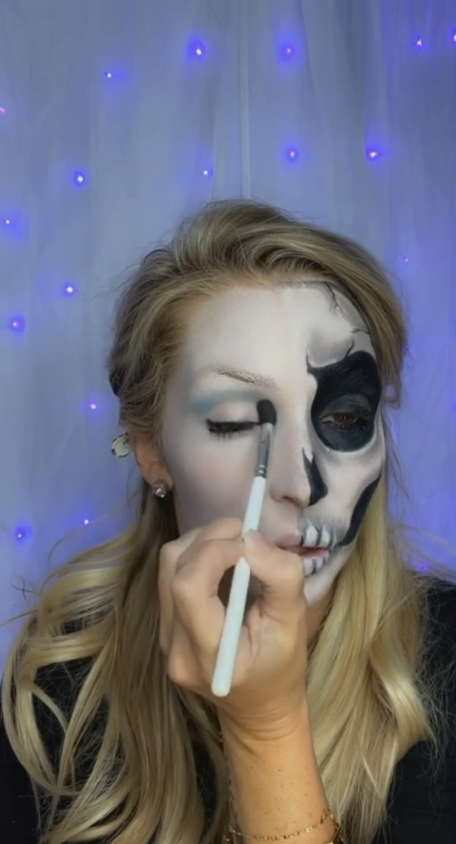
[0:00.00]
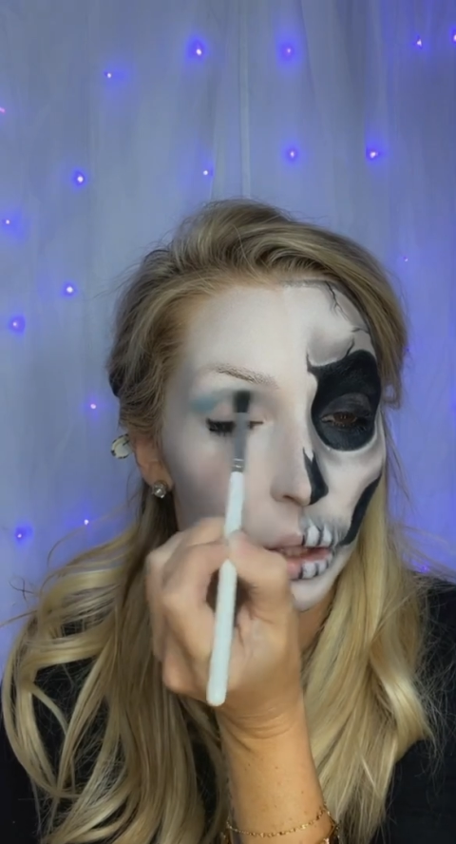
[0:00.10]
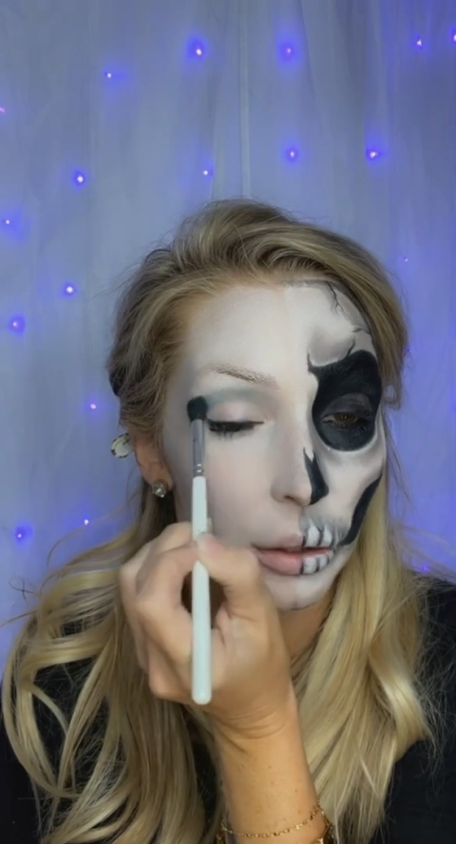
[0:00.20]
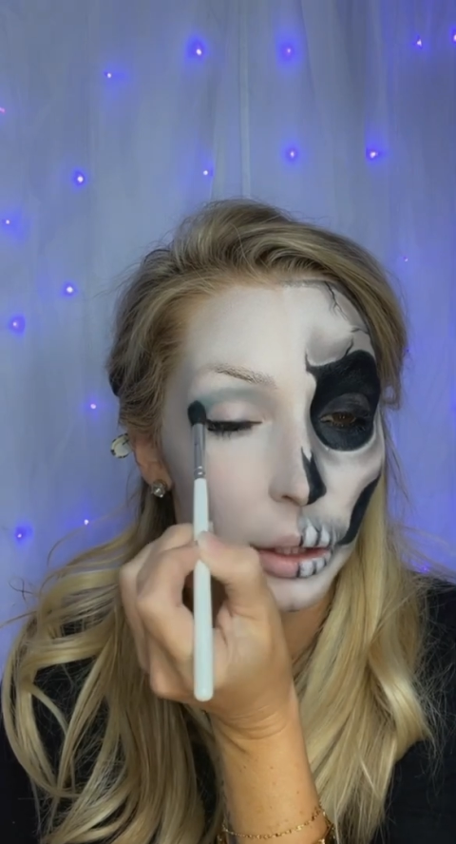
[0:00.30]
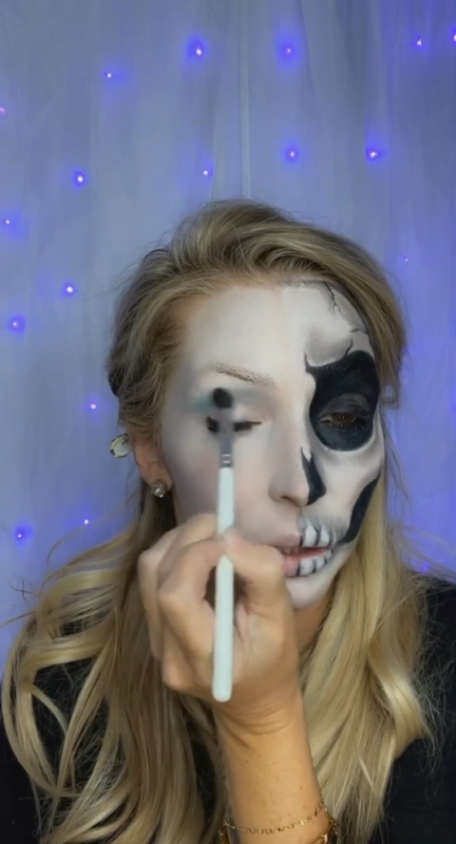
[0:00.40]

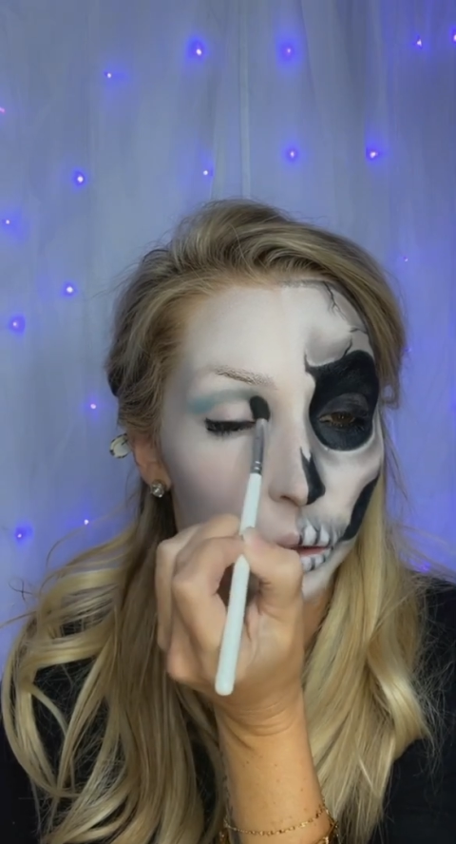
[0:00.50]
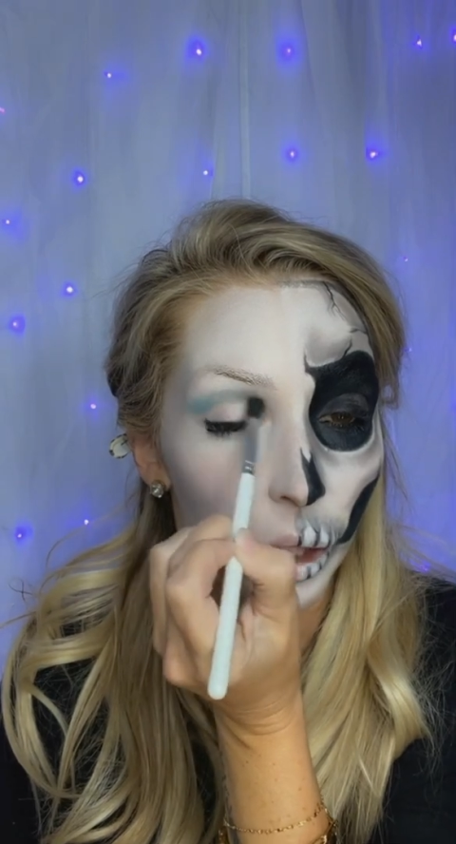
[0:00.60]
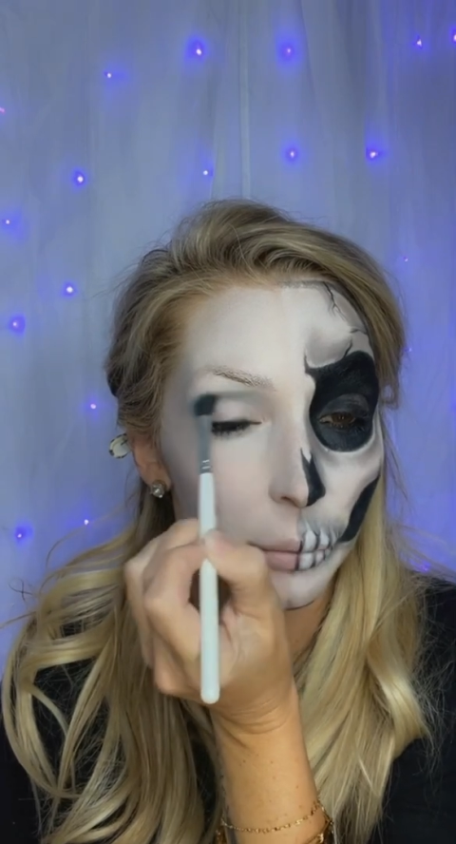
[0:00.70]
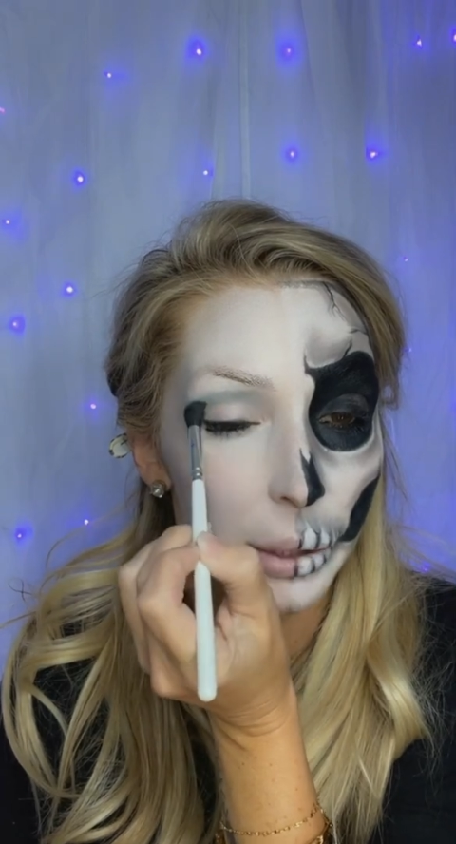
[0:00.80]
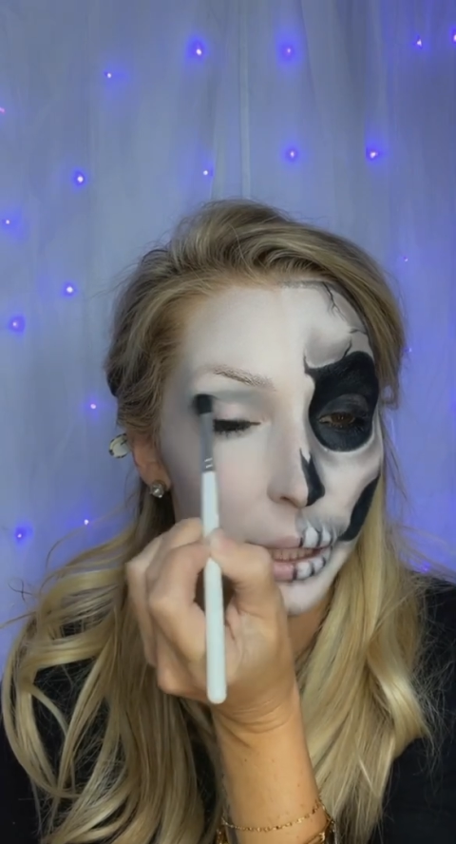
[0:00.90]
You can try
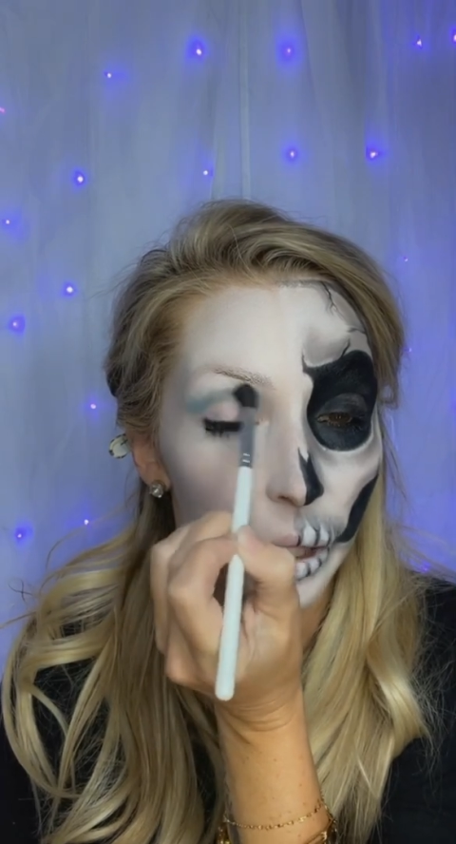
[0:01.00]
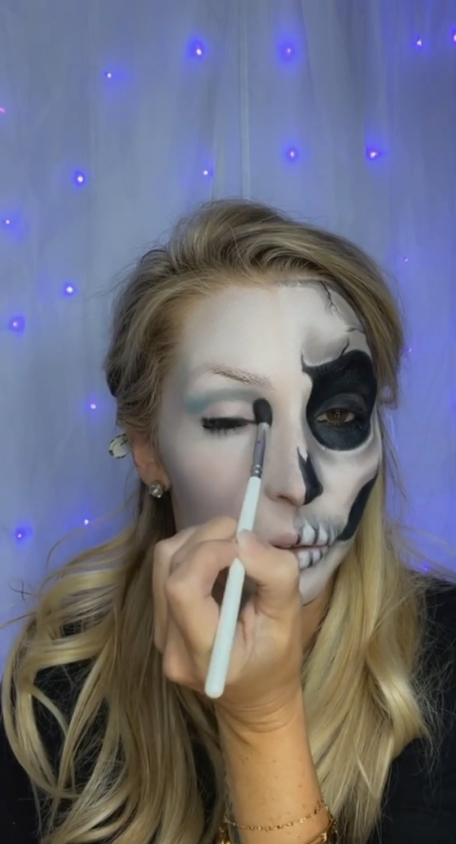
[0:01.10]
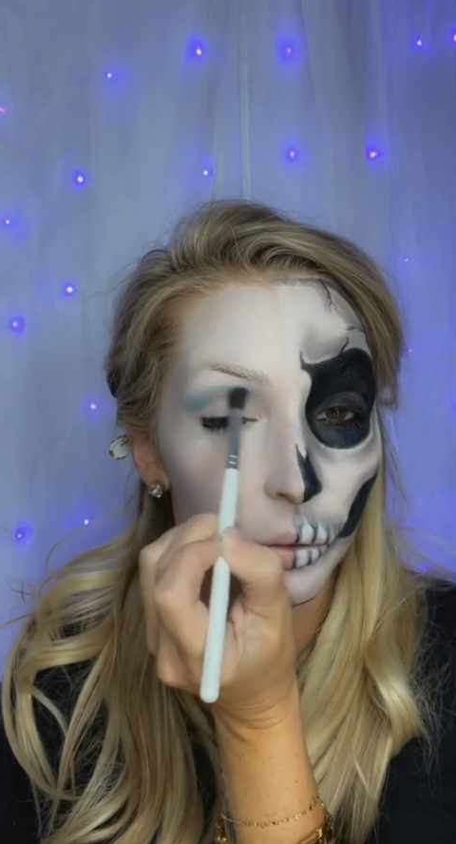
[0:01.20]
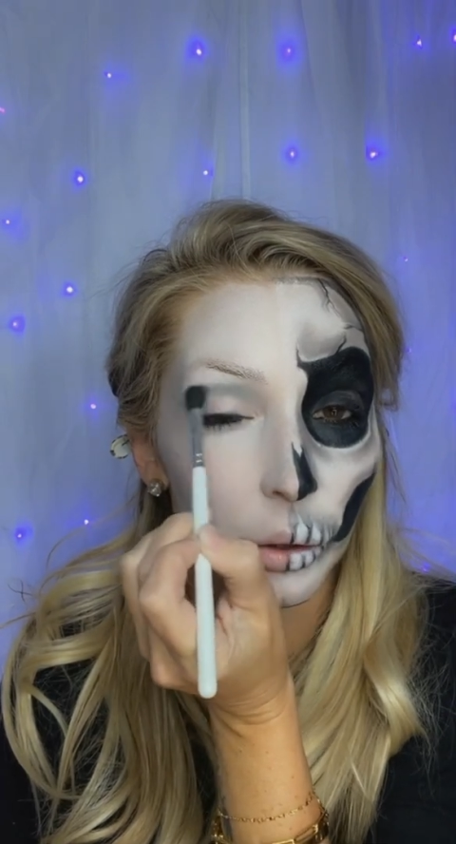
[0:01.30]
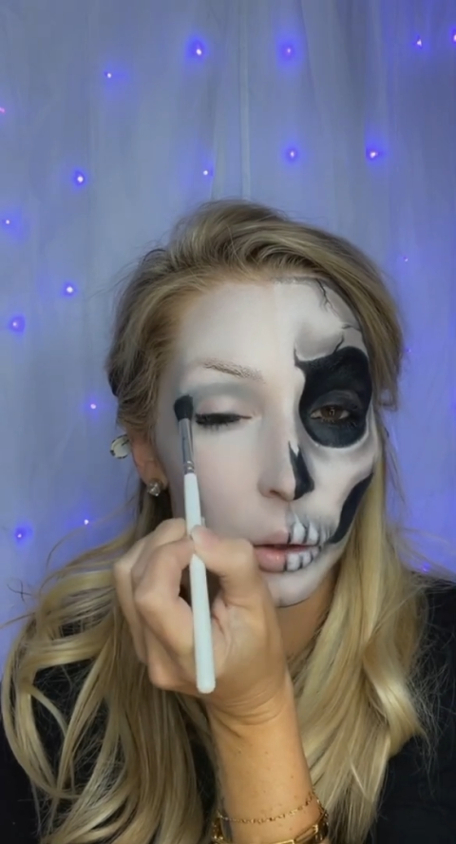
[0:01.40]
to be
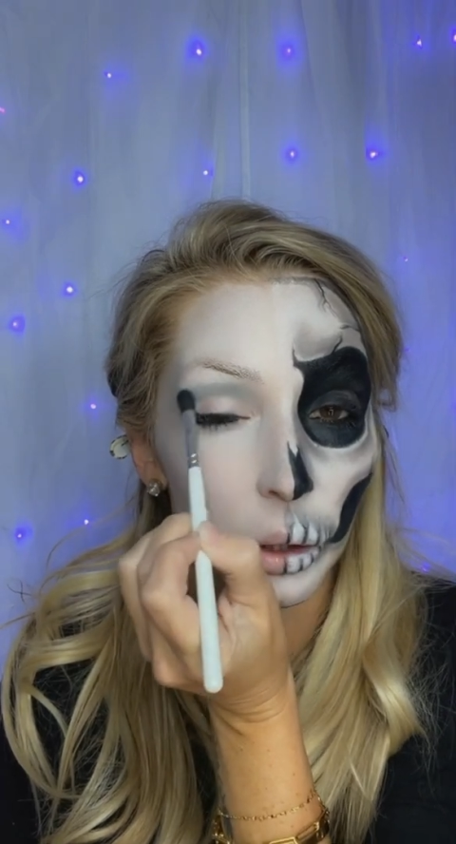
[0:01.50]
careful